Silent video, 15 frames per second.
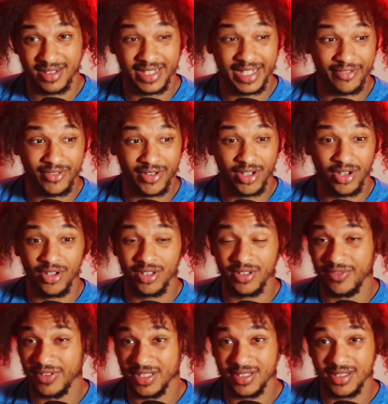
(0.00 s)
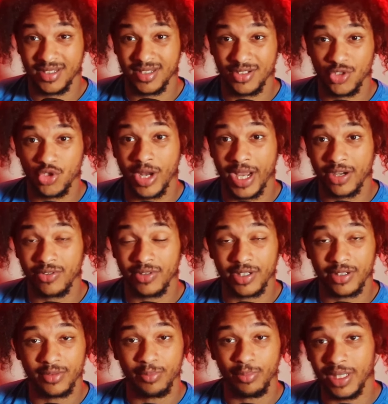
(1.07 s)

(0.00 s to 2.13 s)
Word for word: given all of his track record.